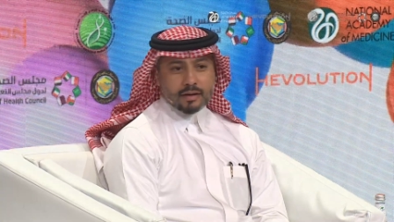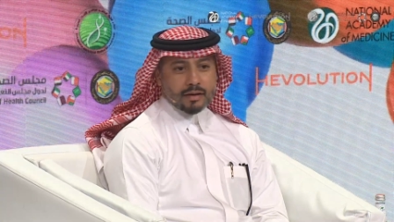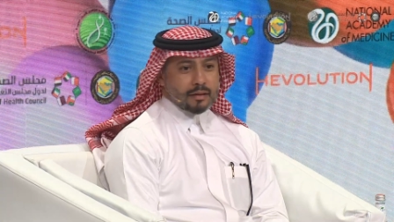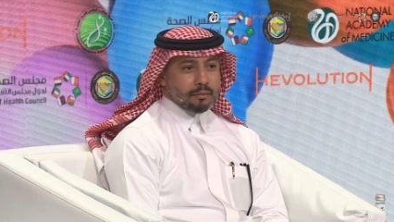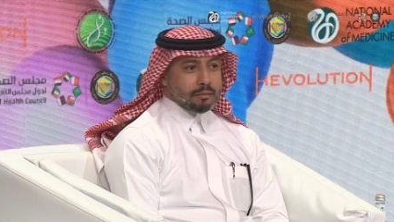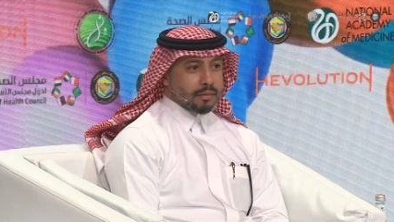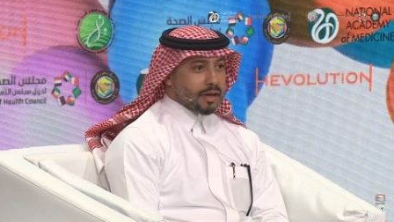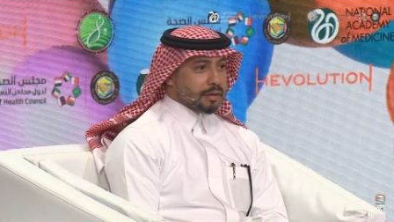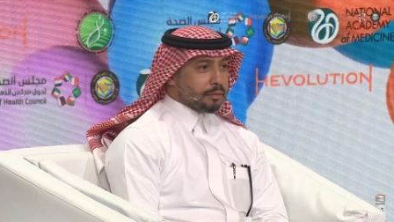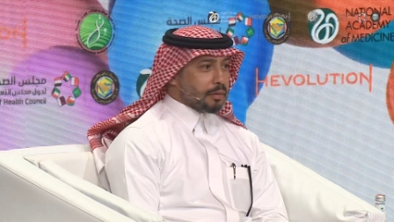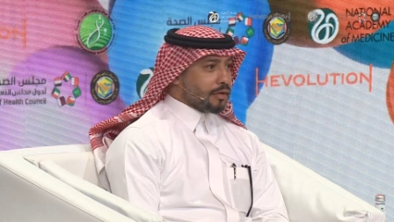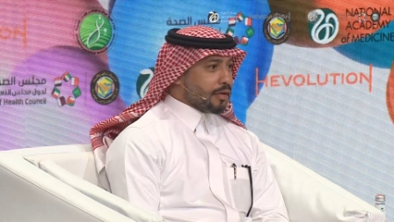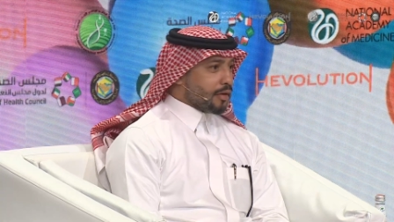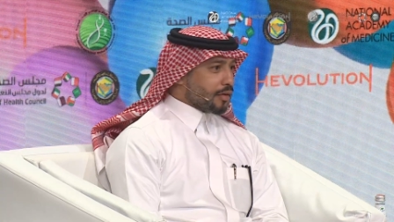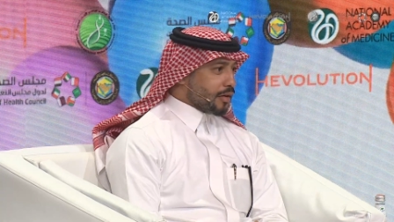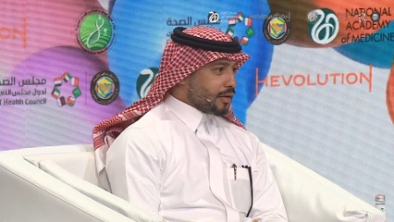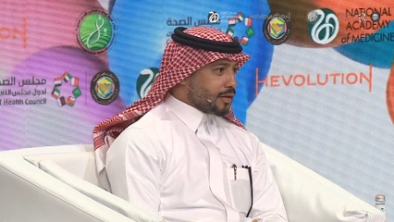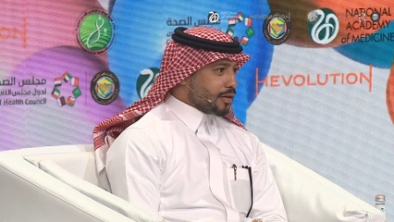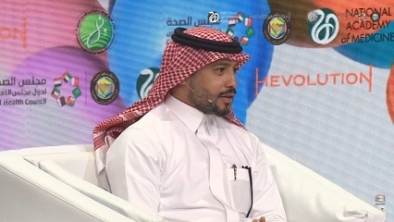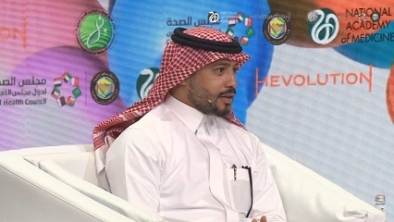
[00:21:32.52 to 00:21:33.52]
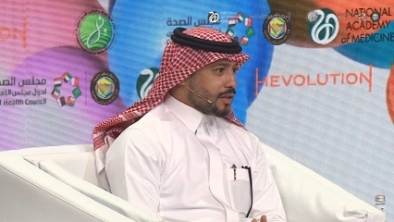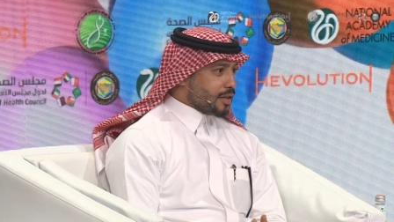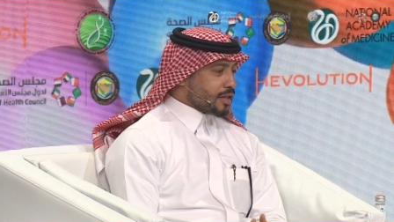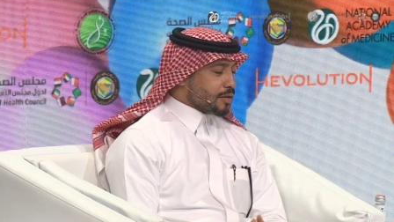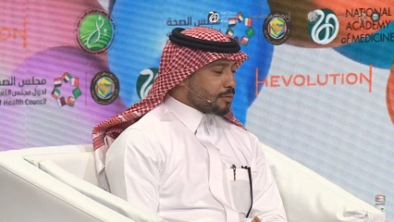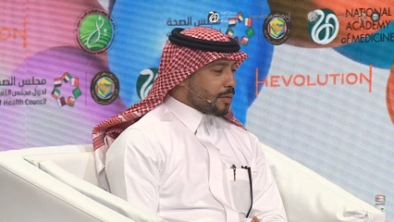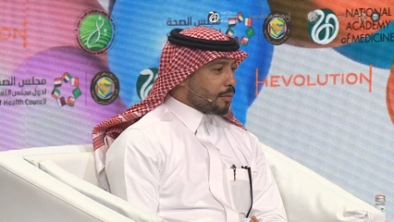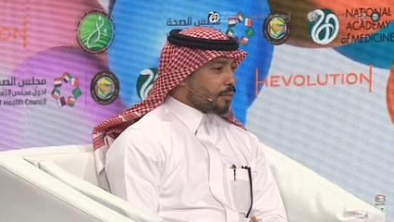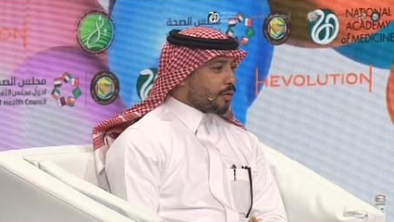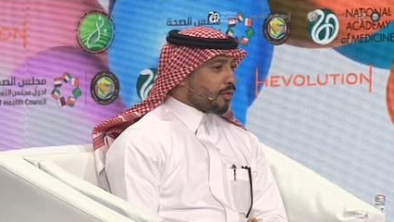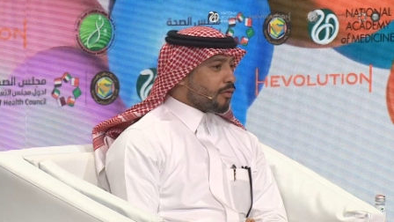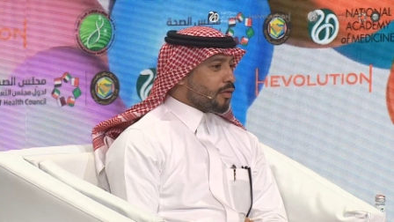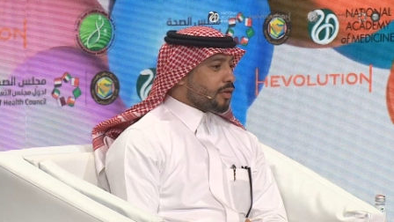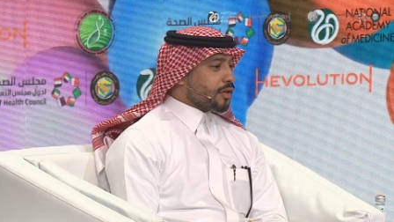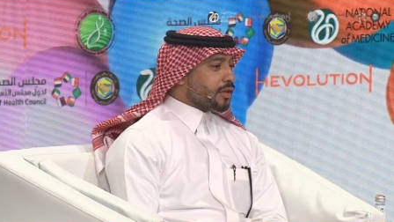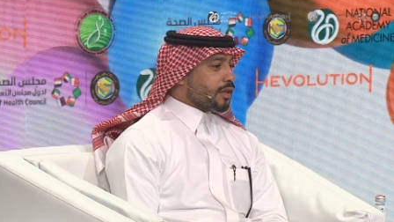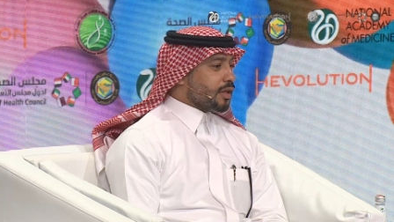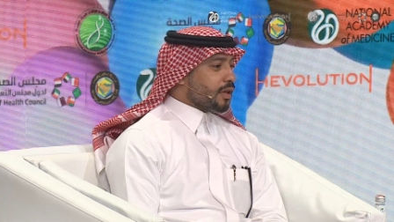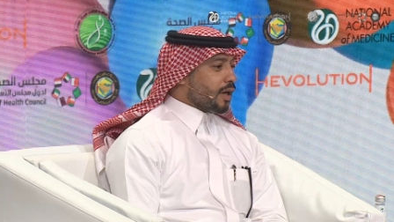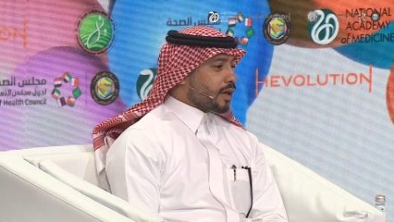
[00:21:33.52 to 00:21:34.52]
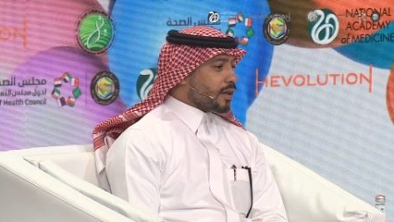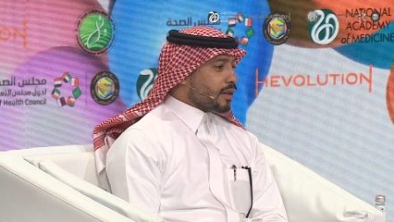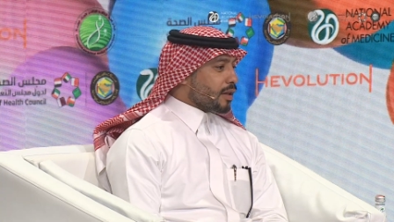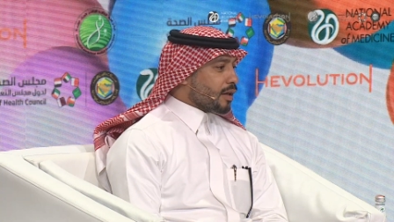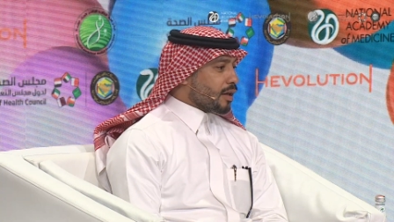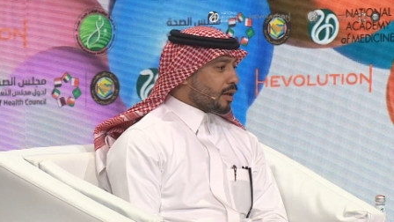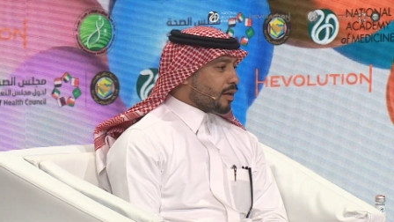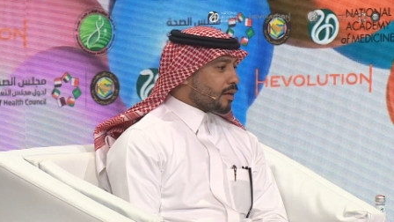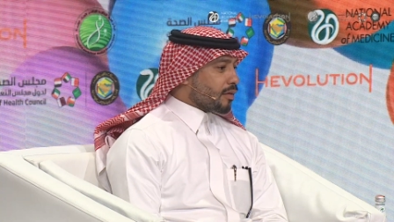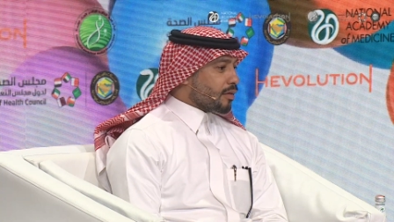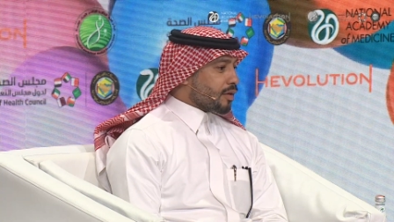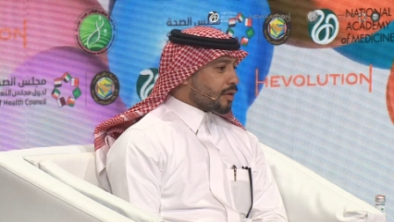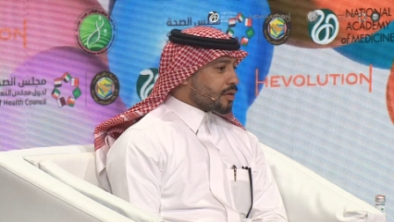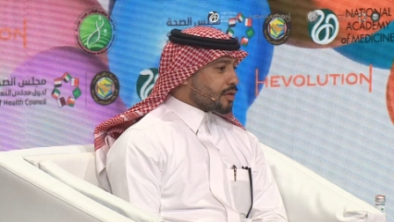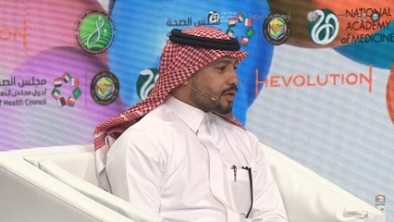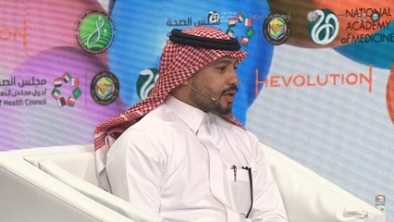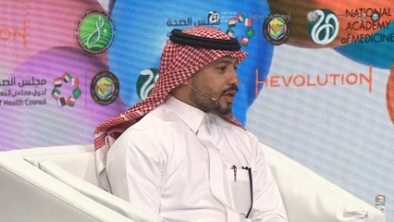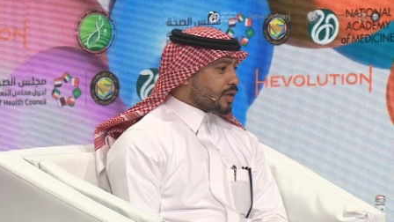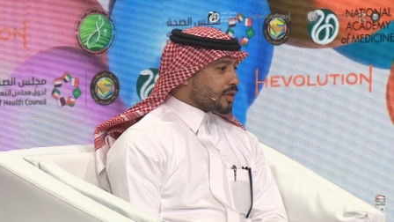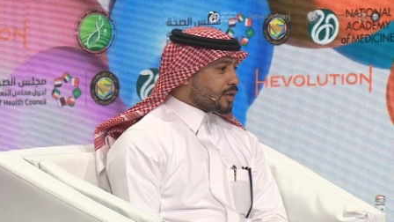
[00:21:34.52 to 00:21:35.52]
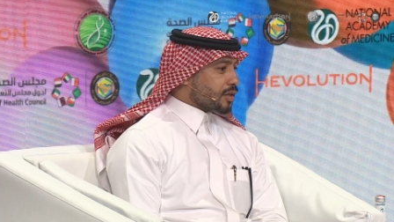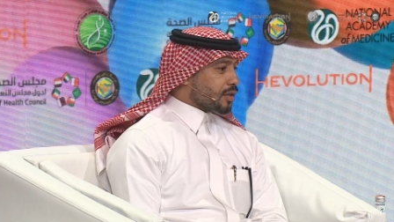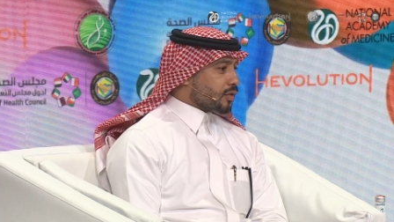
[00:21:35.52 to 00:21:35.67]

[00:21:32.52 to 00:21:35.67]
Being pediatrician, this is my profession. I think the research need to